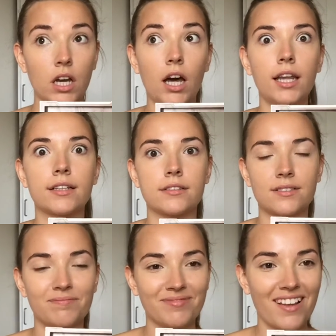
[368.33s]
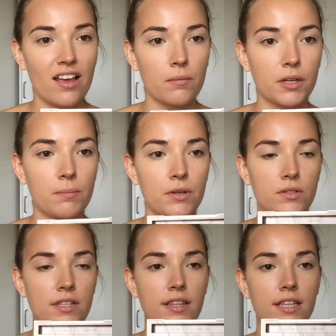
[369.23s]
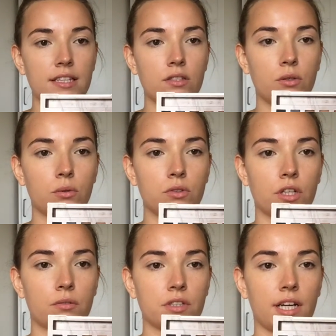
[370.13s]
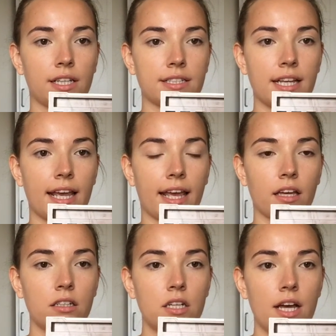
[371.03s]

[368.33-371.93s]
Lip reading: I'm going to be using these cool toned colours here,